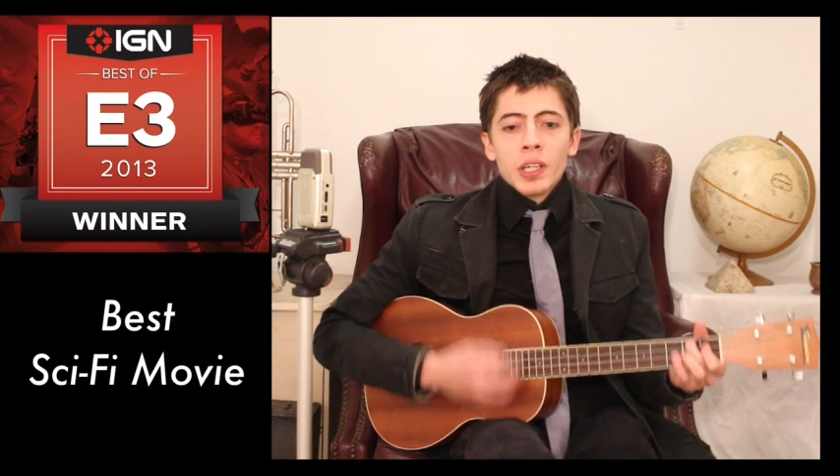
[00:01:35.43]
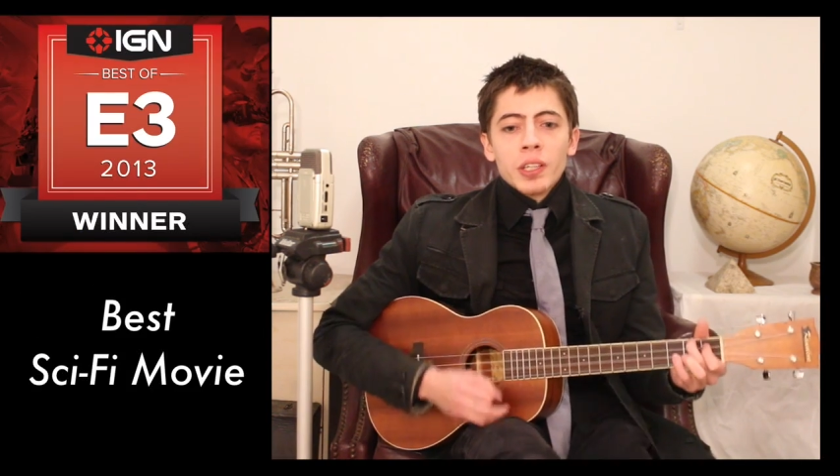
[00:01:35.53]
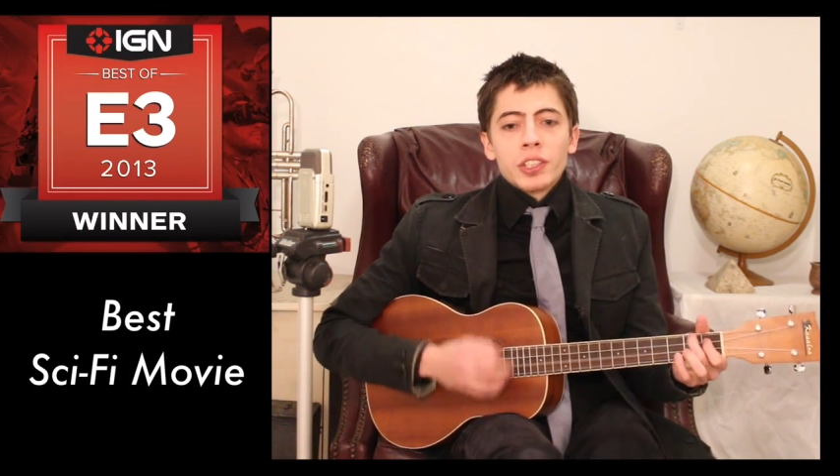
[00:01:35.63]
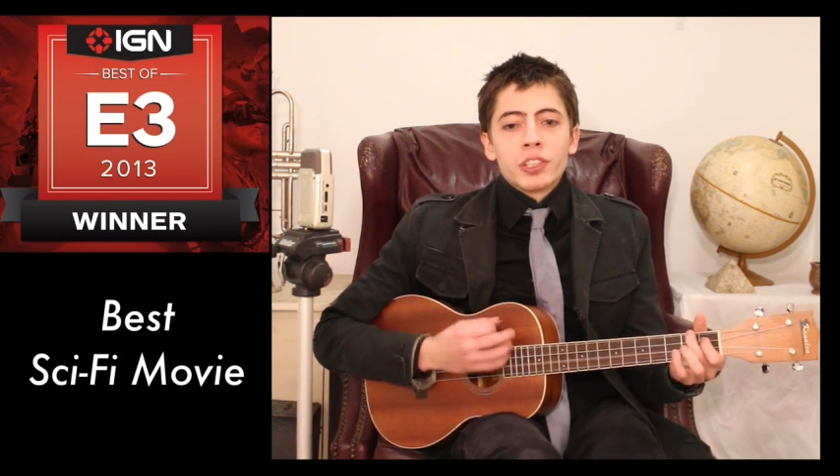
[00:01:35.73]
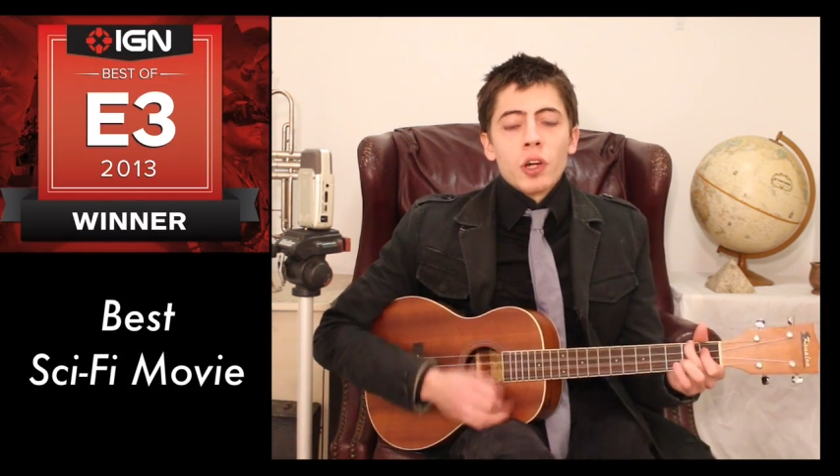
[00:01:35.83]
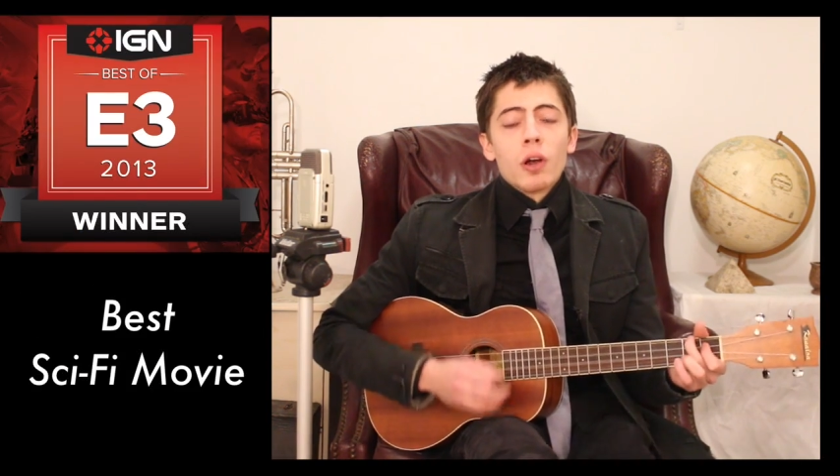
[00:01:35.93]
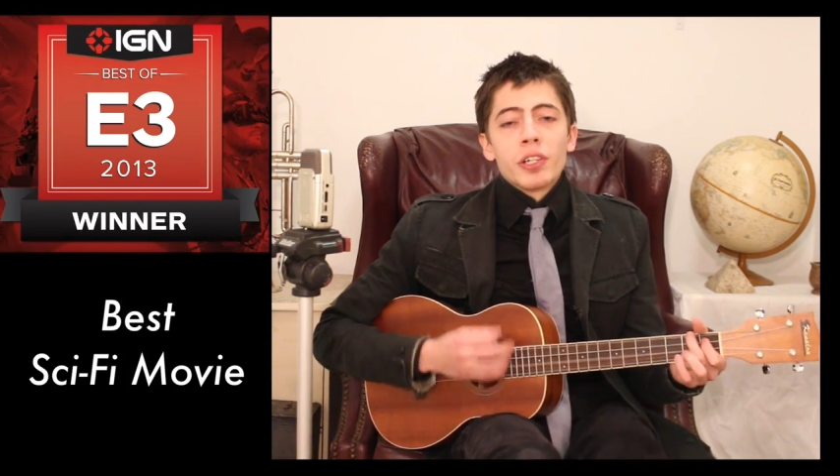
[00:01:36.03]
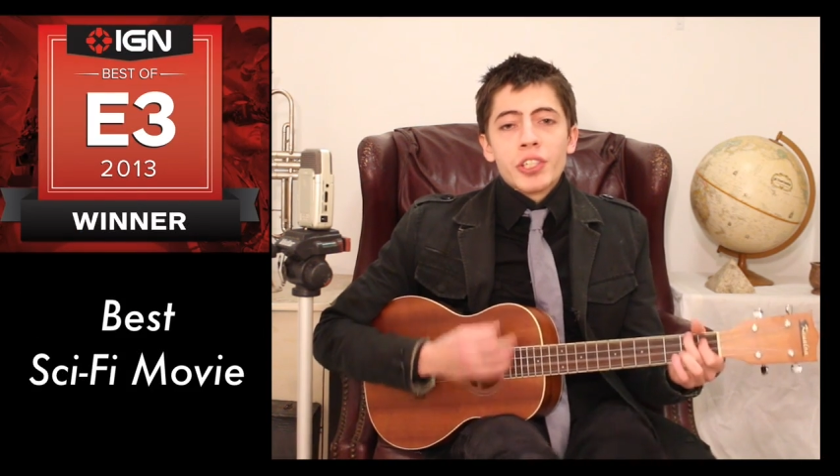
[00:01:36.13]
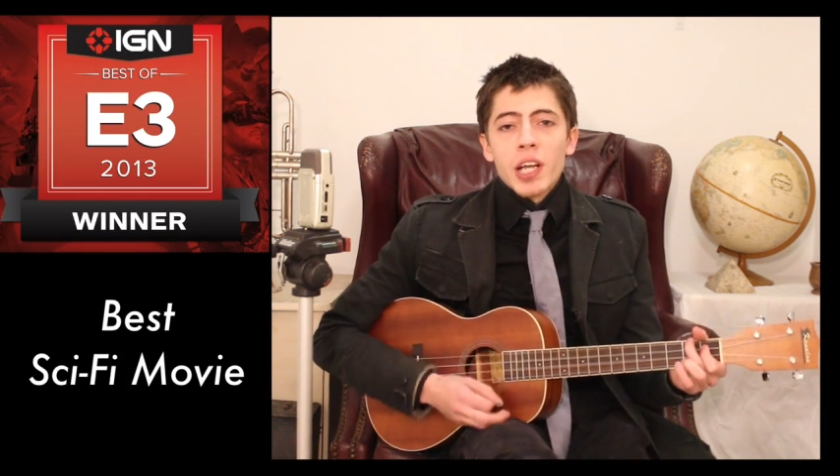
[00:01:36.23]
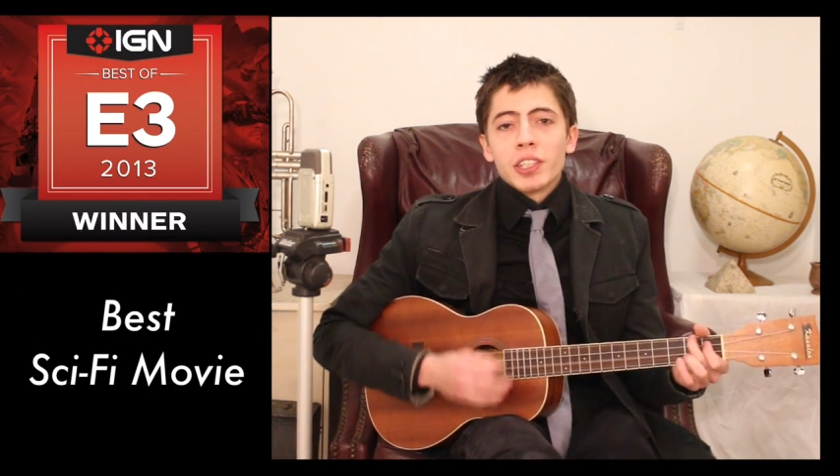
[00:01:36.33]
The
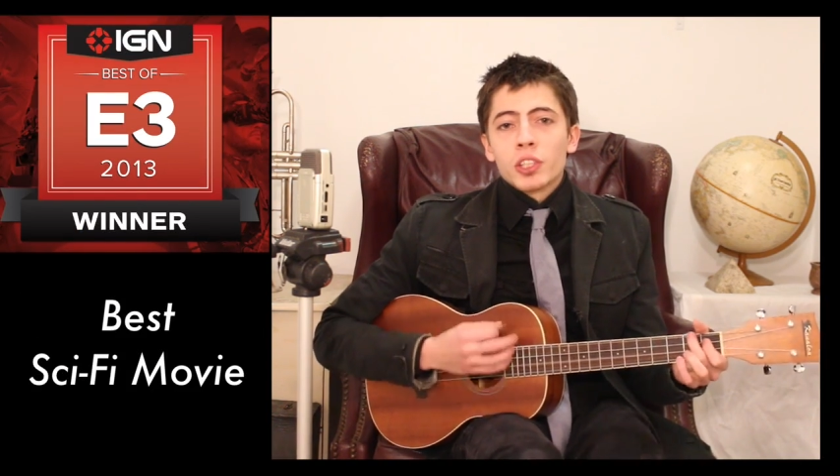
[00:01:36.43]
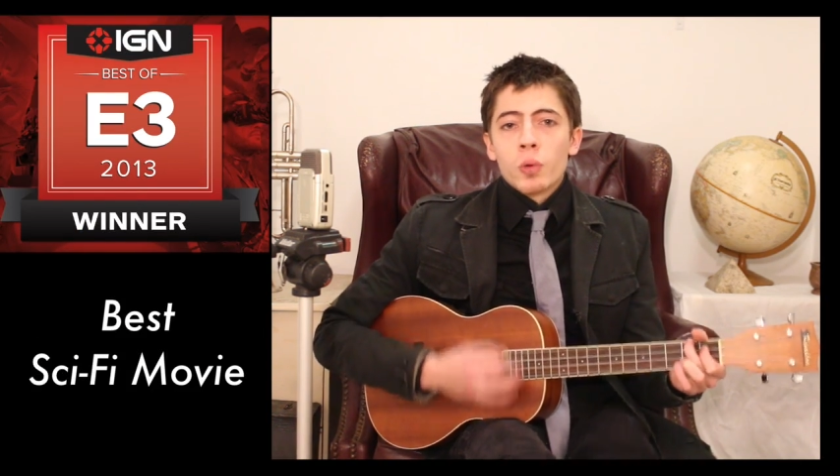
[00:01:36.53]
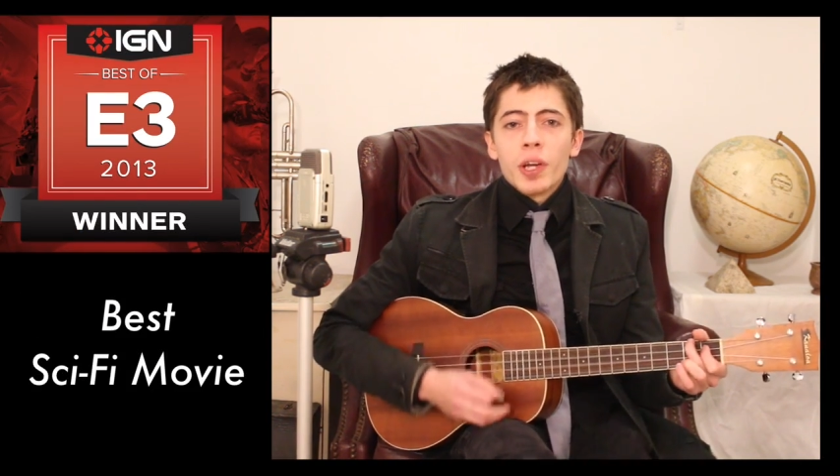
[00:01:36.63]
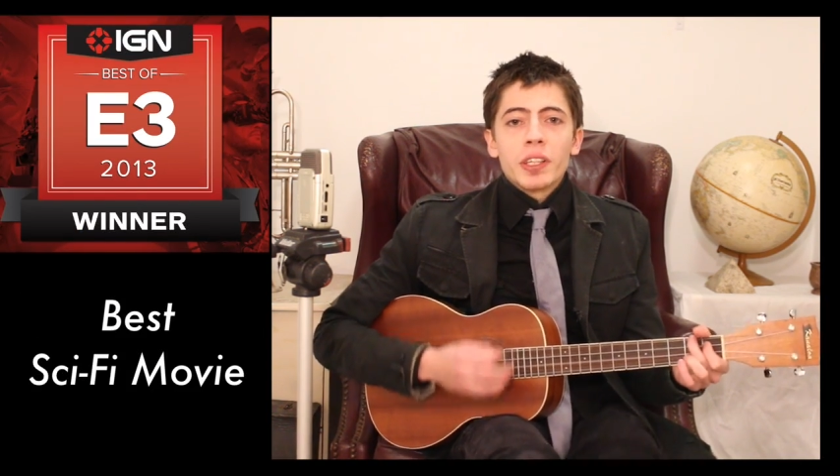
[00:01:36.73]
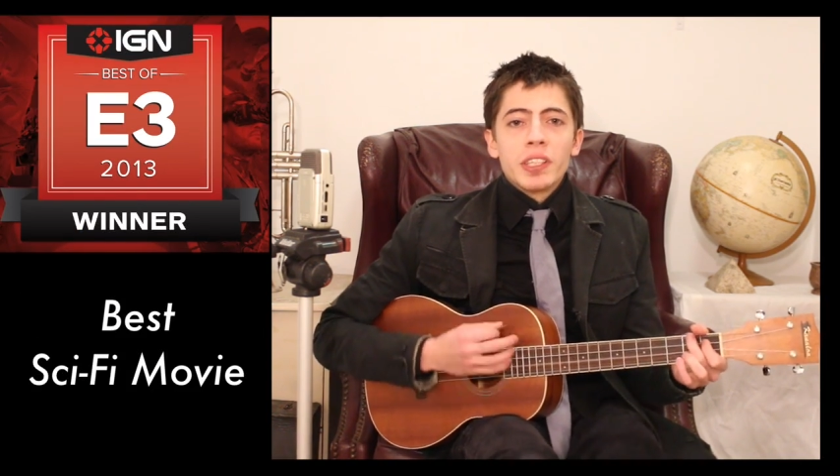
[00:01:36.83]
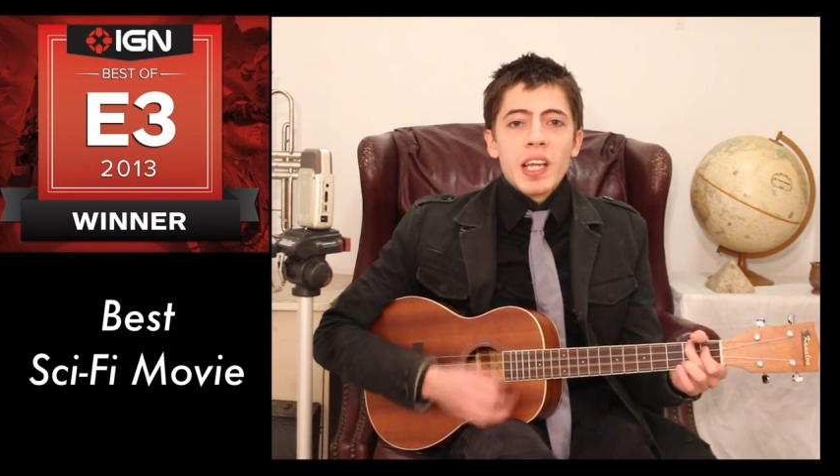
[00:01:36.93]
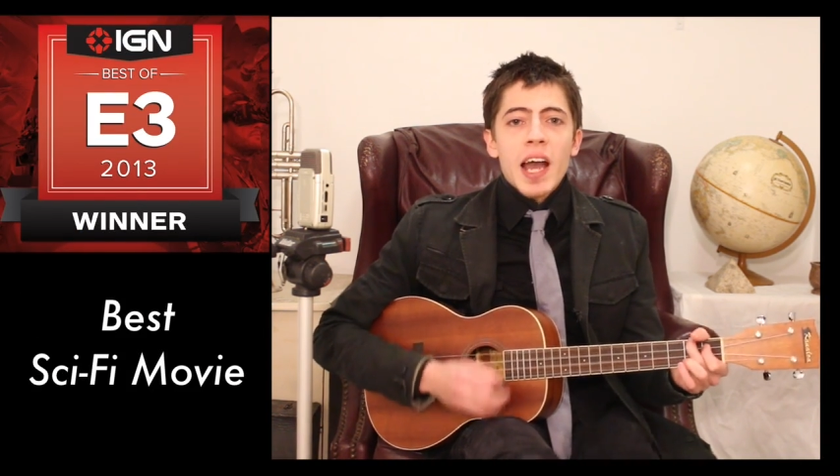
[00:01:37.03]
story changes quickly